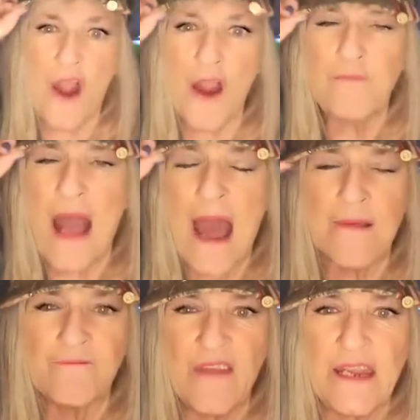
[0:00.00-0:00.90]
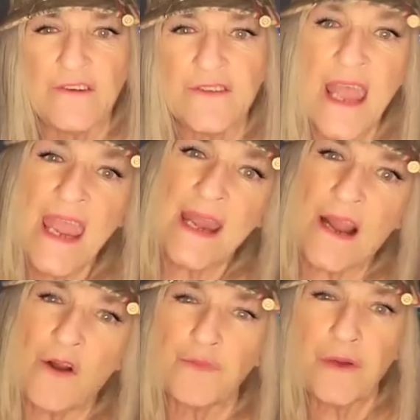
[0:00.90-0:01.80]
are bottom feeders. And
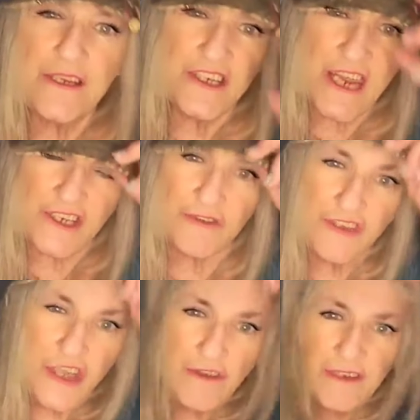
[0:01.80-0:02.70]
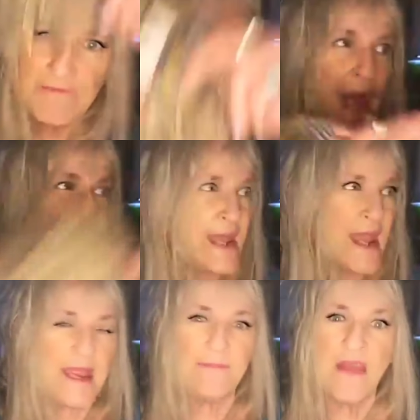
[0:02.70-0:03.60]
I don't appreciate you using my
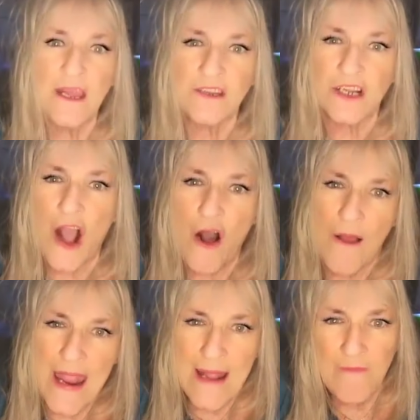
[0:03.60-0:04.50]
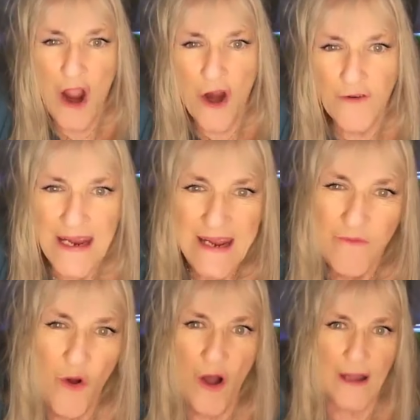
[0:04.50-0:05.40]
name to call
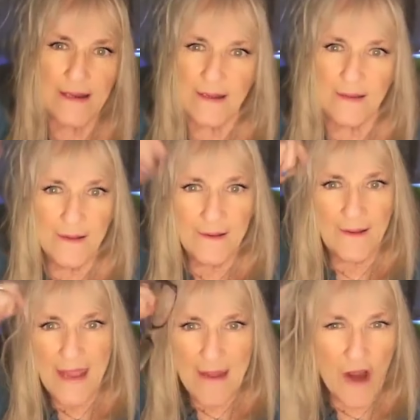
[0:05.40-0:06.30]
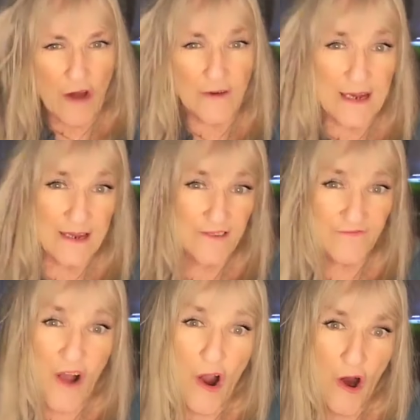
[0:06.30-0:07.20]
MRE one. MRE is
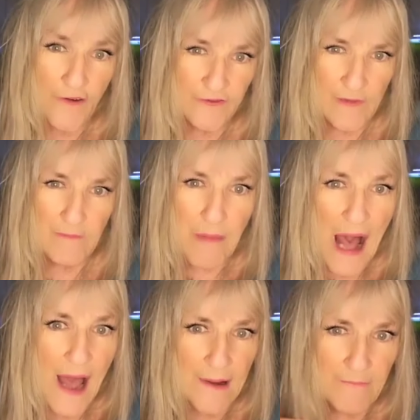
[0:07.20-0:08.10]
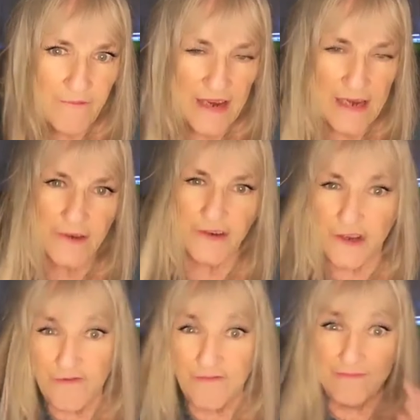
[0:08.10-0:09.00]
far from a bottom feeder.
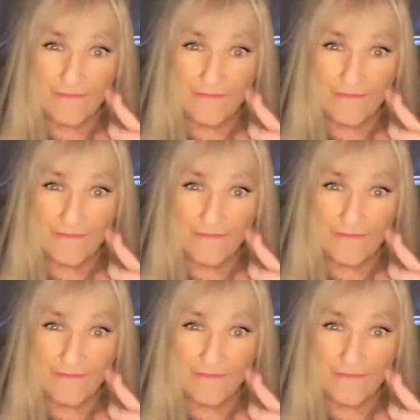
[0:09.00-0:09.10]
You